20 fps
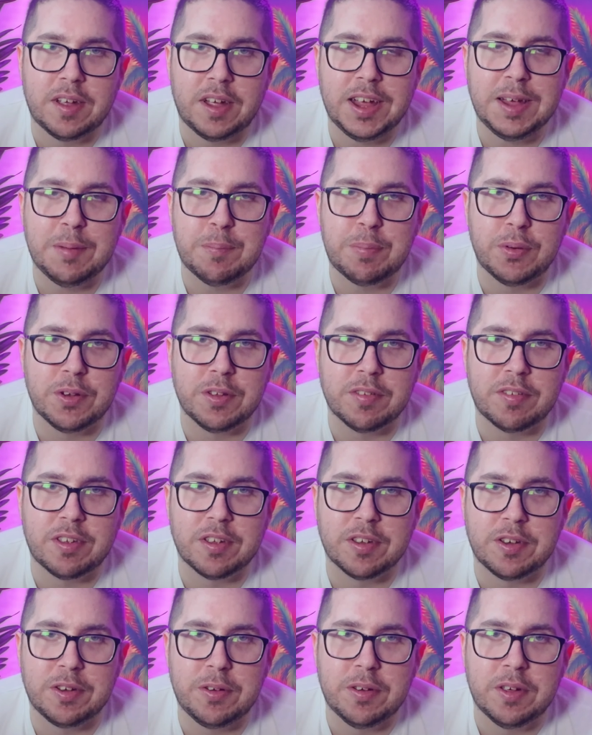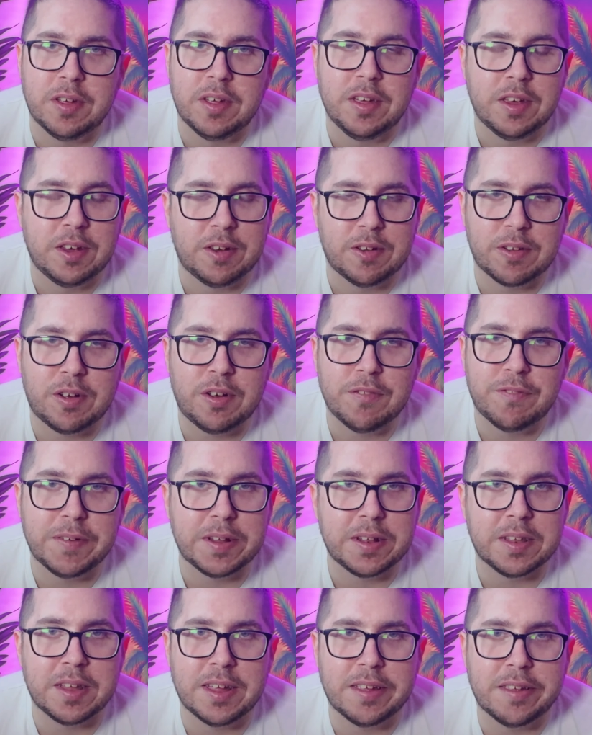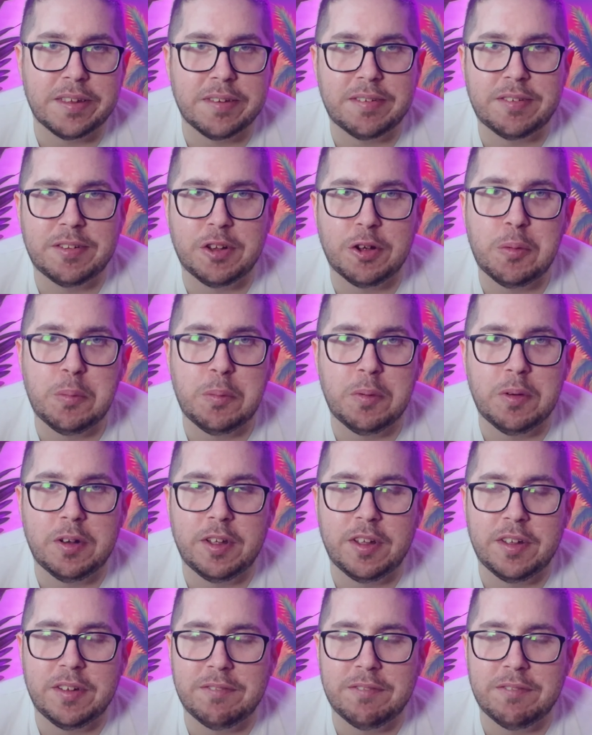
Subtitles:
8.2, because I think there's still...